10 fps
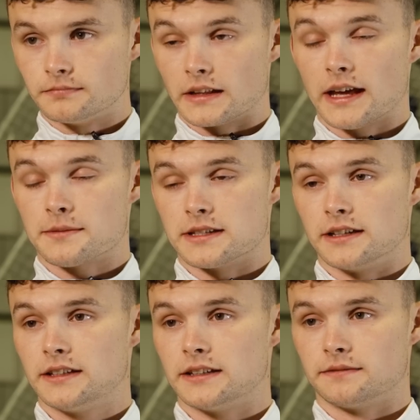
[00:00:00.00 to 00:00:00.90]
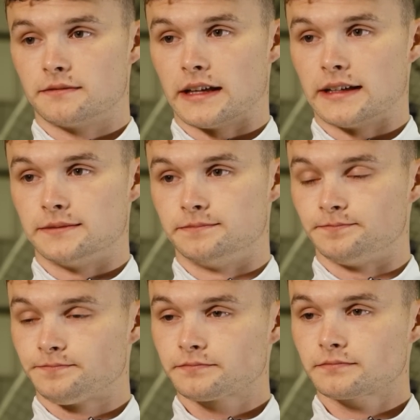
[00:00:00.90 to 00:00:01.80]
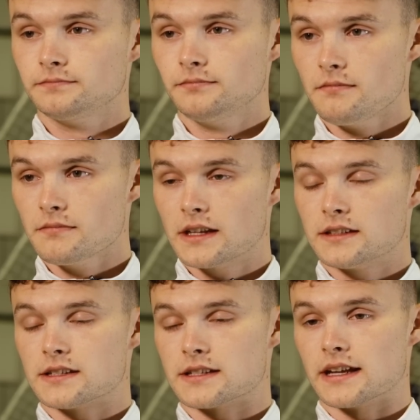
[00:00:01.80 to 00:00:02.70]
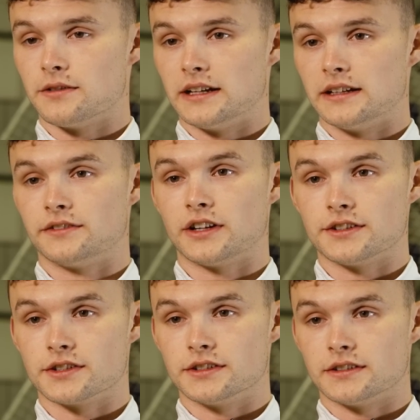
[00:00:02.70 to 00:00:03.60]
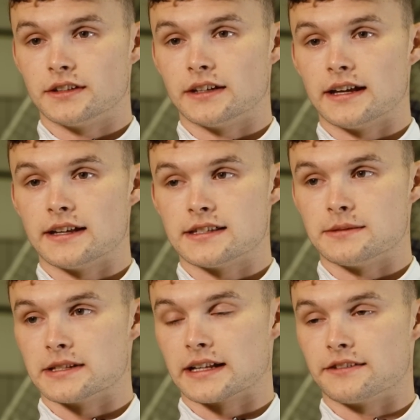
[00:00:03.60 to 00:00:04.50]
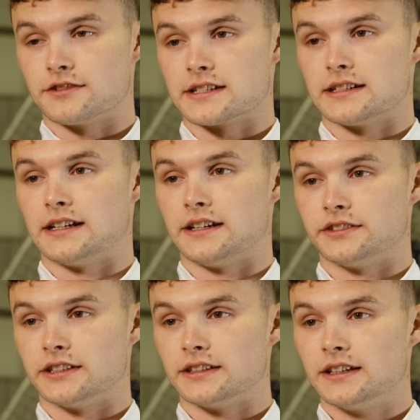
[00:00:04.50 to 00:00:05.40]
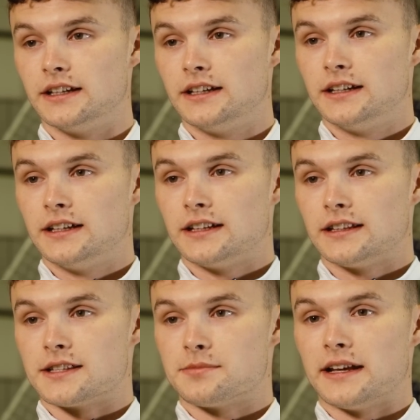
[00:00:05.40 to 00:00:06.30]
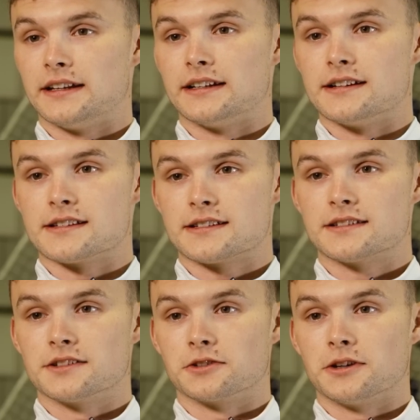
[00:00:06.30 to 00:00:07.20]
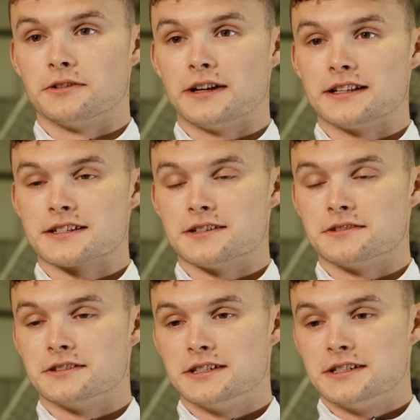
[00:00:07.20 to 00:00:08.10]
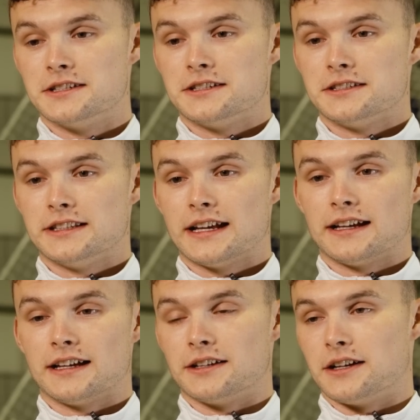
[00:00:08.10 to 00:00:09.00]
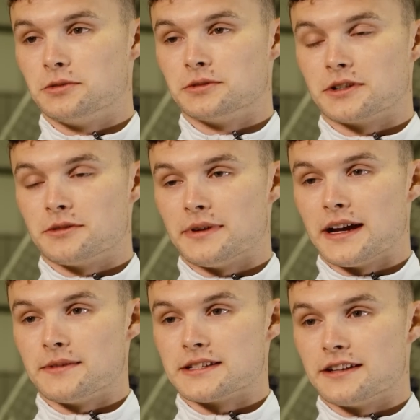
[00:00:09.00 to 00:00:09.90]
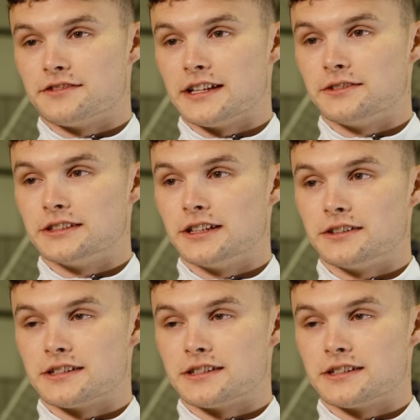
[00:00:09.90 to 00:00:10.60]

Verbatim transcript: Yeah, absolutely. Um, to see how well they've all done. Uh, it seems like every centre half that that's played here has done quite well. So yeah, I, I wouldn't compare myself to anyone though.